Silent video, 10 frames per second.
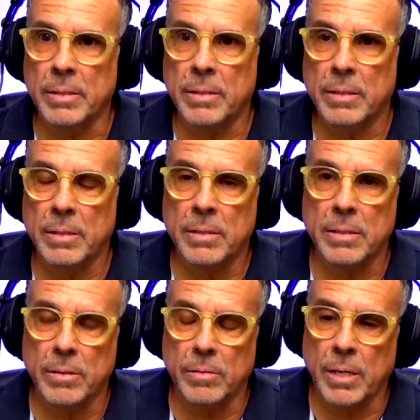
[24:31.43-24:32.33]
isn't this
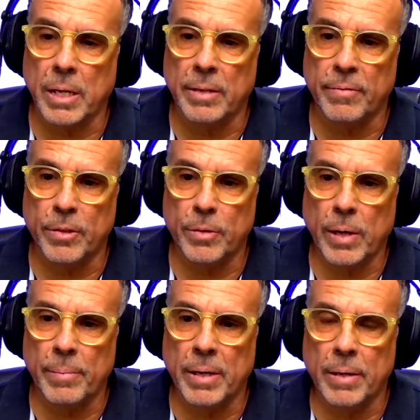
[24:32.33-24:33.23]
still kind of new?
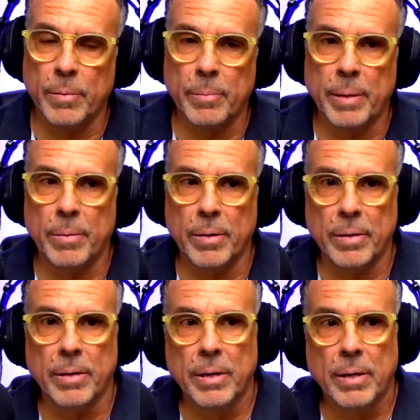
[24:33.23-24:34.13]
I
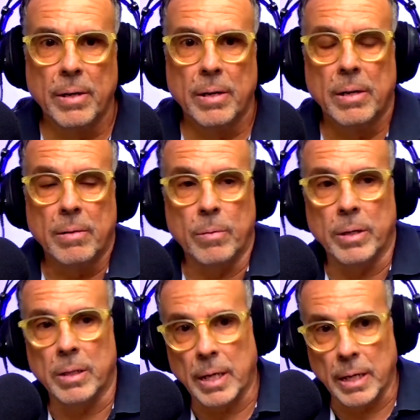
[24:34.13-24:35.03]
remember
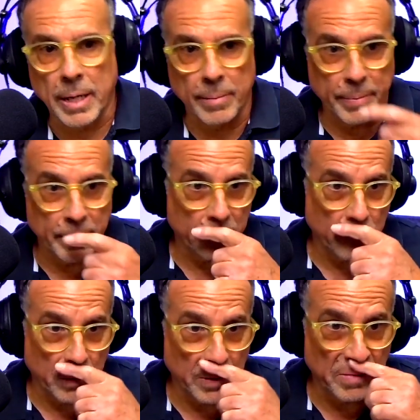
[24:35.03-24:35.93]
when a lot of companies
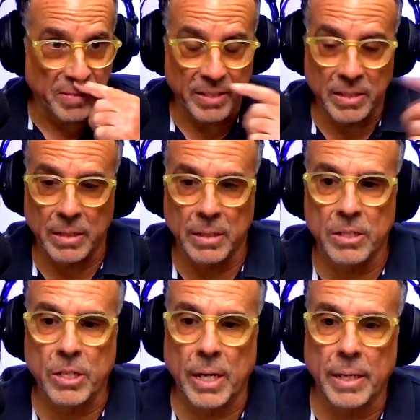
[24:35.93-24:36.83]
were investing in
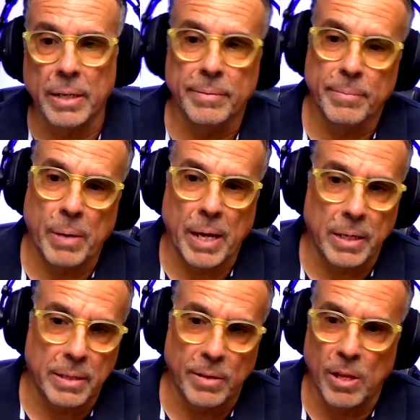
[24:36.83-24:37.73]
China
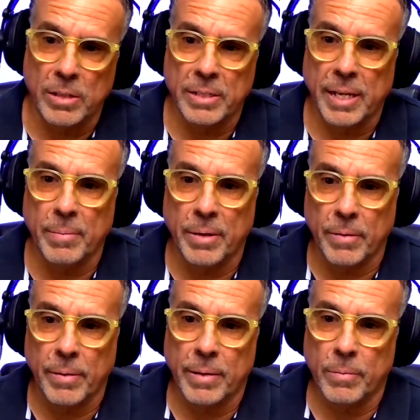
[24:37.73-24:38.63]
back a long time ago,
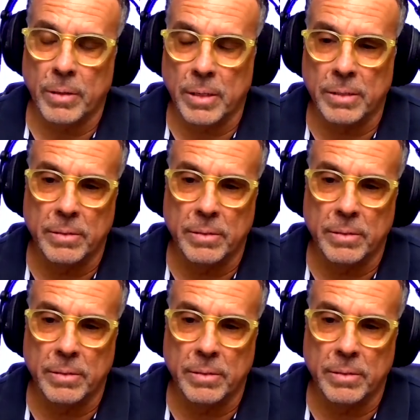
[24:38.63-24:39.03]
right? Because